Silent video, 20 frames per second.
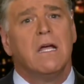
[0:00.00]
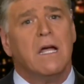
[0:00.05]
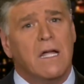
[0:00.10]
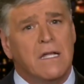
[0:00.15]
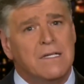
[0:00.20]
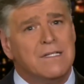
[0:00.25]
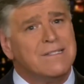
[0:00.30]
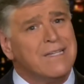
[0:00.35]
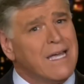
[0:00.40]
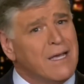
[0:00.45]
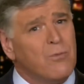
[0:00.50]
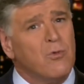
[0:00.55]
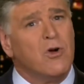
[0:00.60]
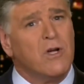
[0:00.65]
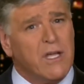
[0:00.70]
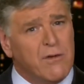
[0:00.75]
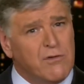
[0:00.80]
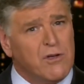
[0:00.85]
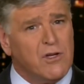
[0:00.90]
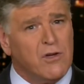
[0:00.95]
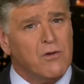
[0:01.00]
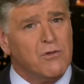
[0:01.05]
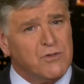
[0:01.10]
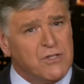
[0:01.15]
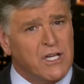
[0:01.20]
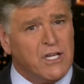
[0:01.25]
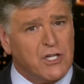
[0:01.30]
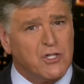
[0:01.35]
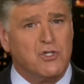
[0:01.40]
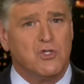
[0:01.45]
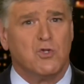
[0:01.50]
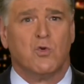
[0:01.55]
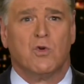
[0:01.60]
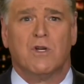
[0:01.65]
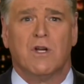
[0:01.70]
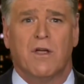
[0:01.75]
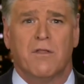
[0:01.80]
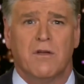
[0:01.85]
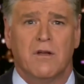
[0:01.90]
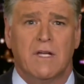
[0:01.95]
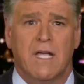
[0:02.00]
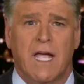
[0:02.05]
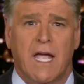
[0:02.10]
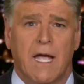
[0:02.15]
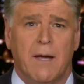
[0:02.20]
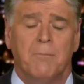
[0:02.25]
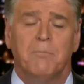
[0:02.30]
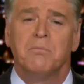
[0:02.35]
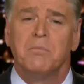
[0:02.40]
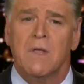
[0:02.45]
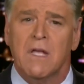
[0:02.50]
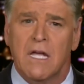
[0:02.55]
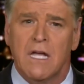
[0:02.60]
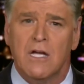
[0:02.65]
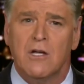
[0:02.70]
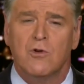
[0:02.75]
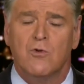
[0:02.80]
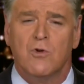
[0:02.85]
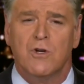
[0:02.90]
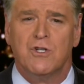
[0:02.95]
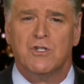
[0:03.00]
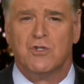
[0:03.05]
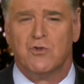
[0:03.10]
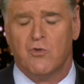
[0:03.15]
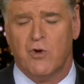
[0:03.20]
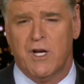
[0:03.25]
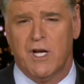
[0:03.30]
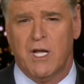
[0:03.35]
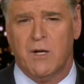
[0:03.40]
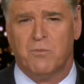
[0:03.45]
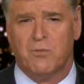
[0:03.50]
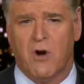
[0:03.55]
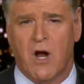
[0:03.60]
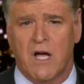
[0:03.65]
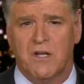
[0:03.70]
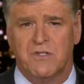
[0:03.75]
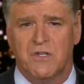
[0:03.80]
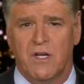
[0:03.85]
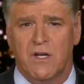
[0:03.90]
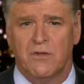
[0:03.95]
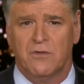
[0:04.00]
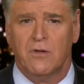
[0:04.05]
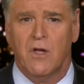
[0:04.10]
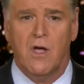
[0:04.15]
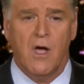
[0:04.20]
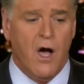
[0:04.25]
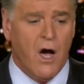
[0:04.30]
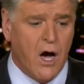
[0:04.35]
and you say, we'll give you tickets to another game. Increase screening process.